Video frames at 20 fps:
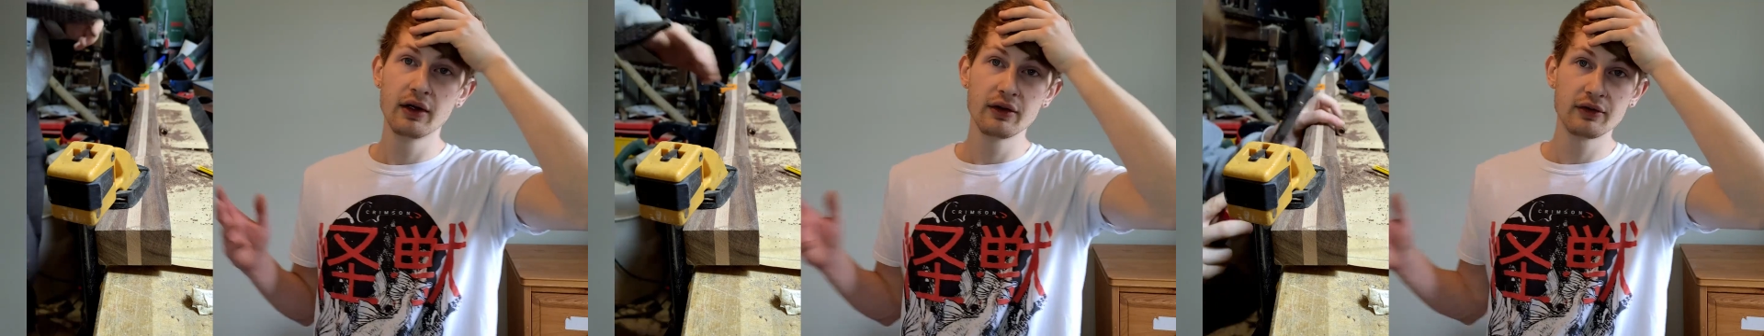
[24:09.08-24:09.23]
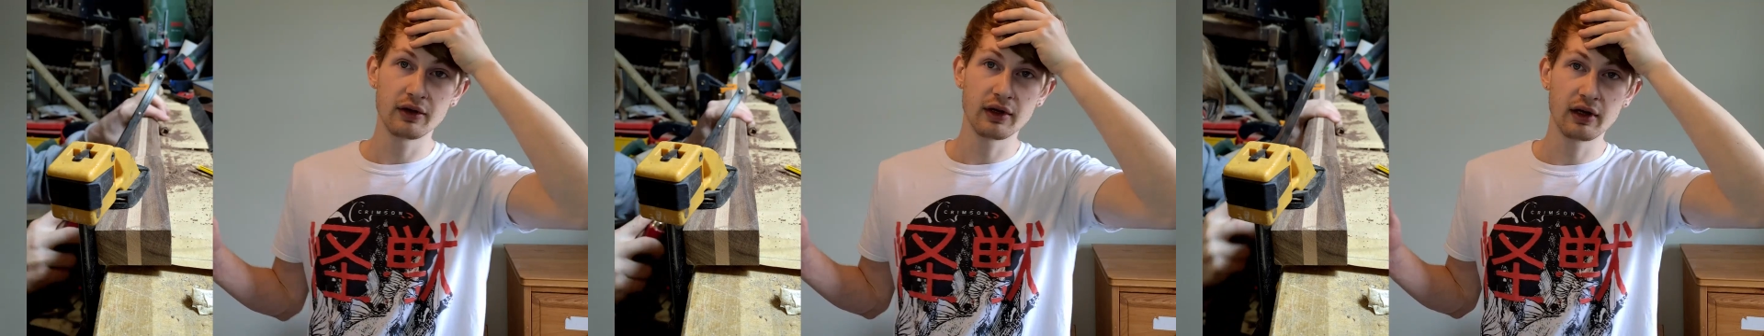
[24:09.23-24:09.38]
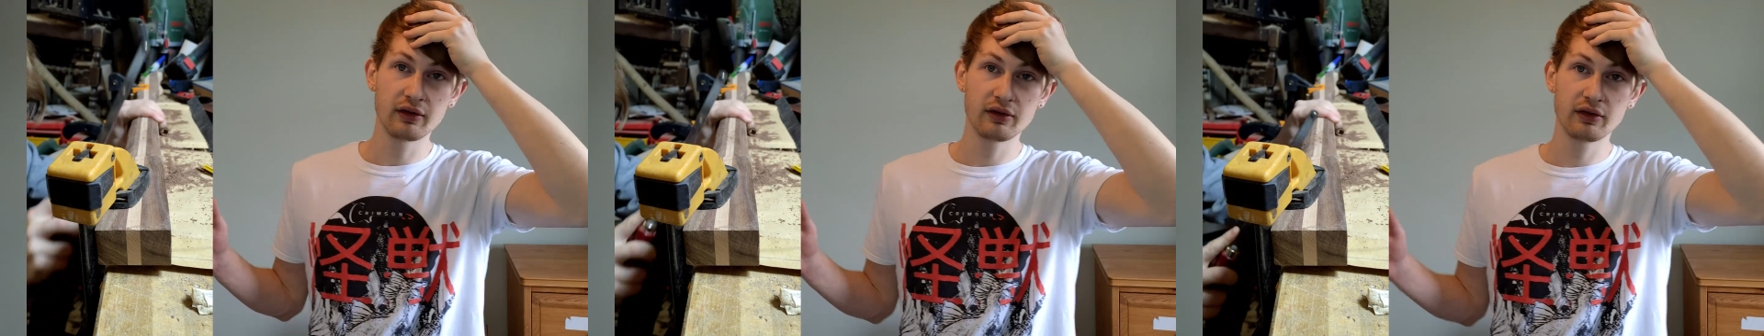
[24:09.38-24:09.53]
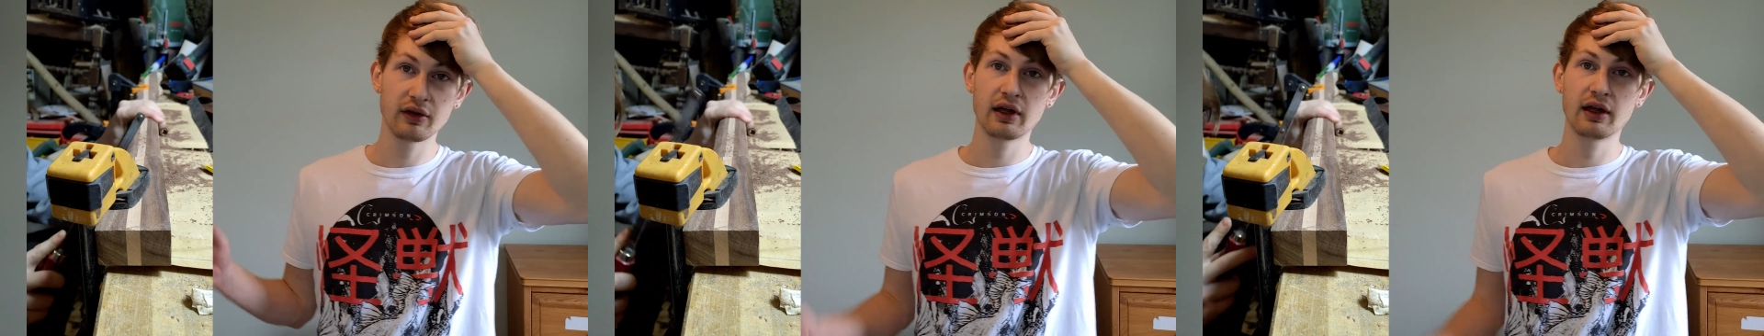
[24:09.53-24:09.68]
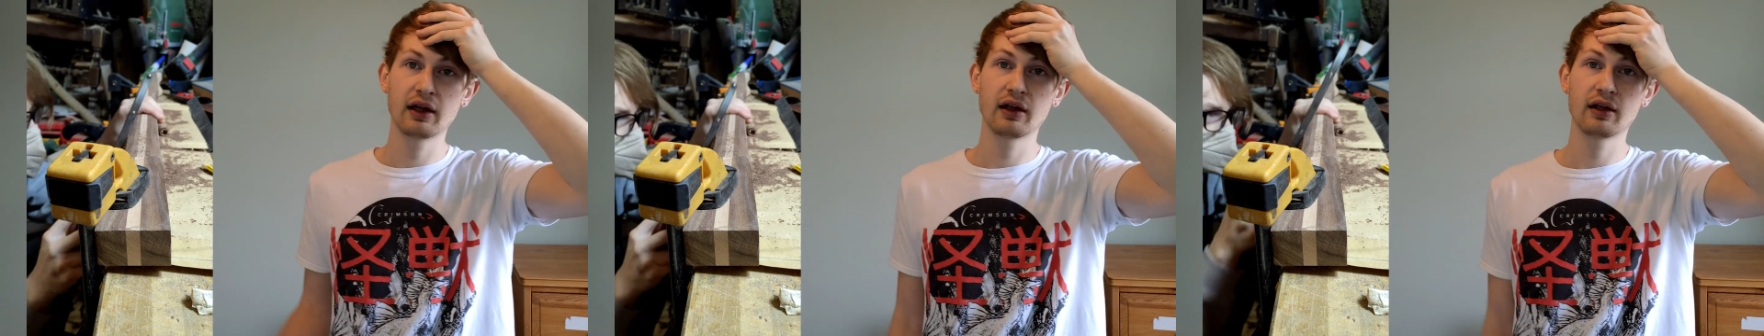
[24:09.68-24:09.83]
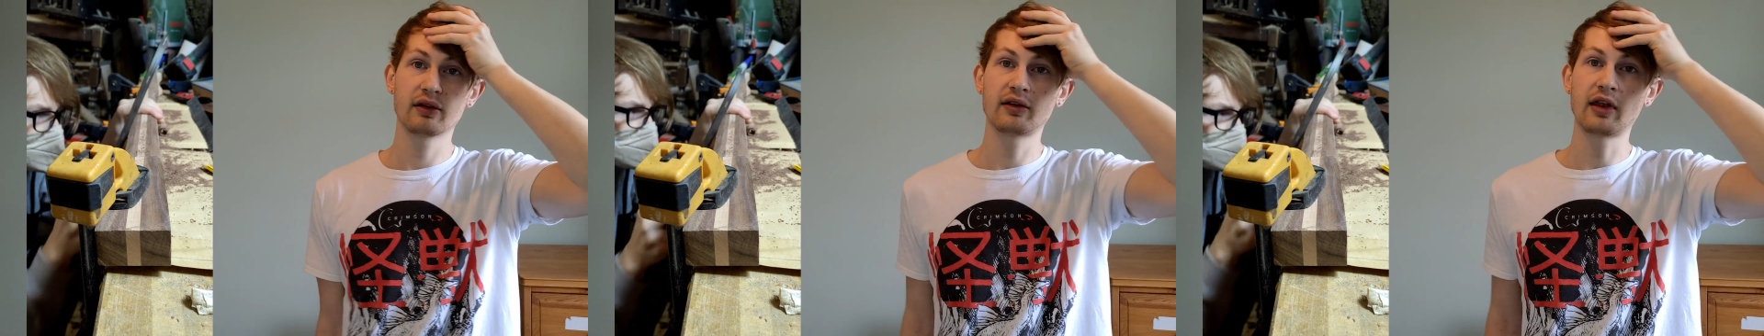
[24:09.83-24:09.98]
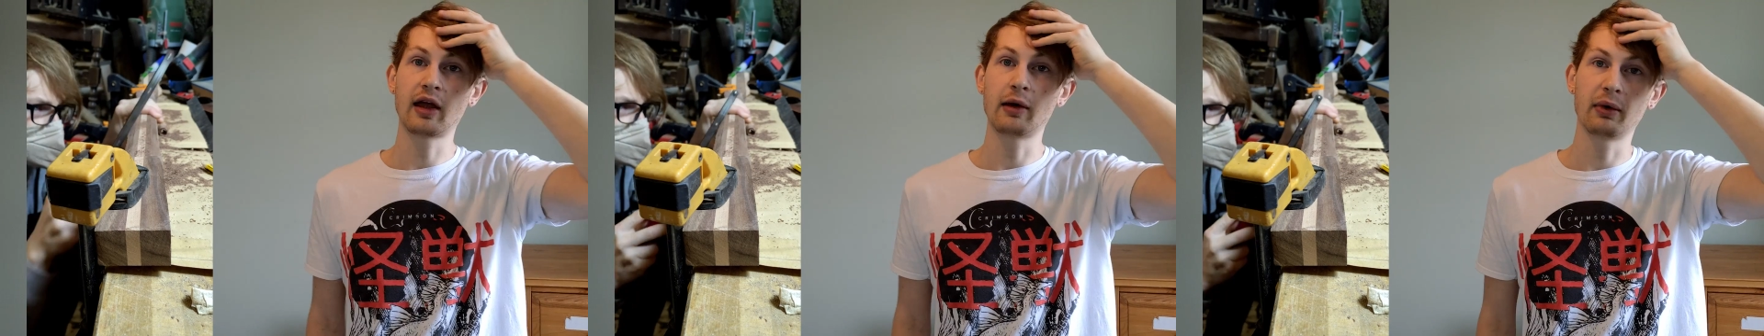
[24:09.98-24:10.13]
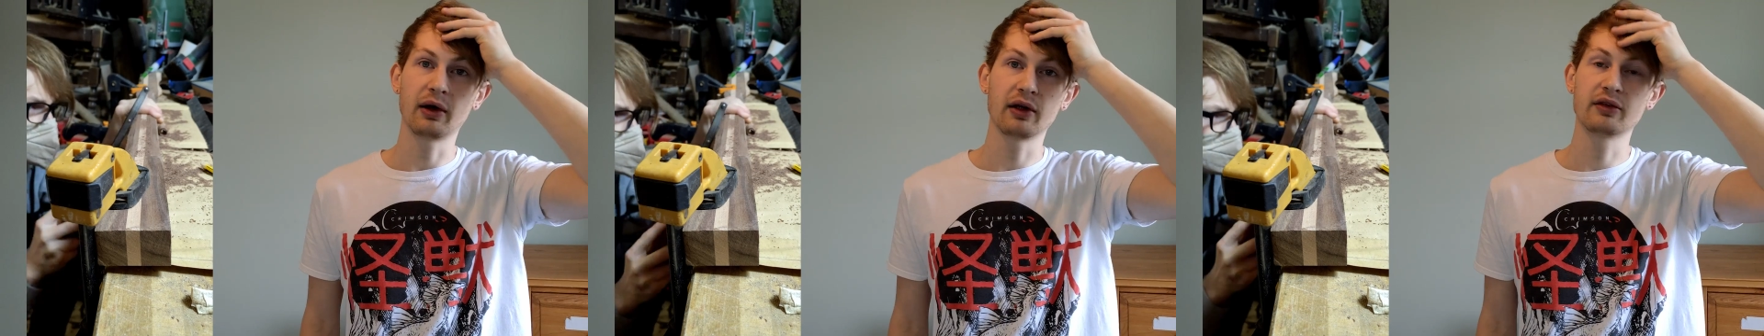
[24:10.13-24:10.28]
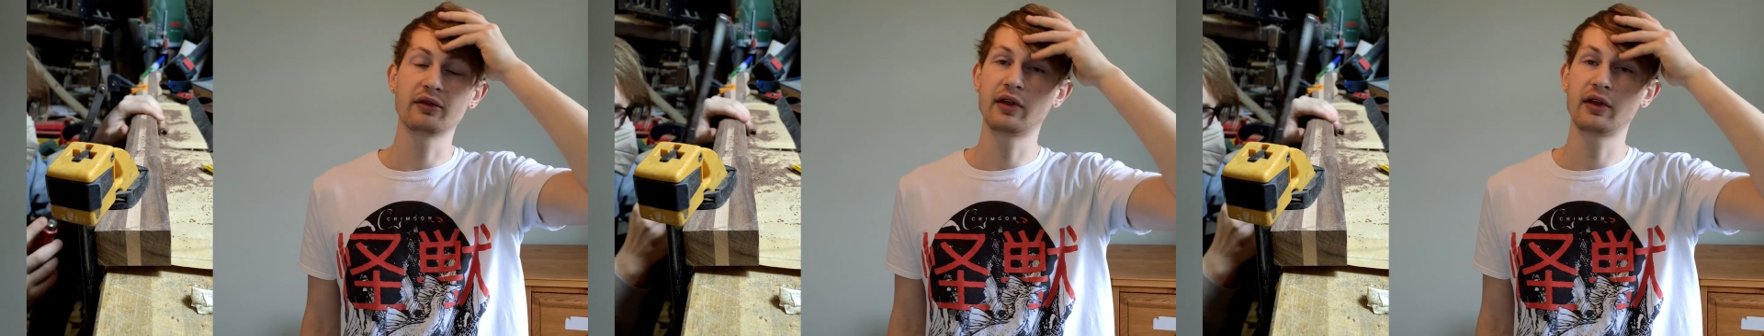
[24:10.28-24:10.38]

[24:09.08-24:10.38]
So you can see here, step by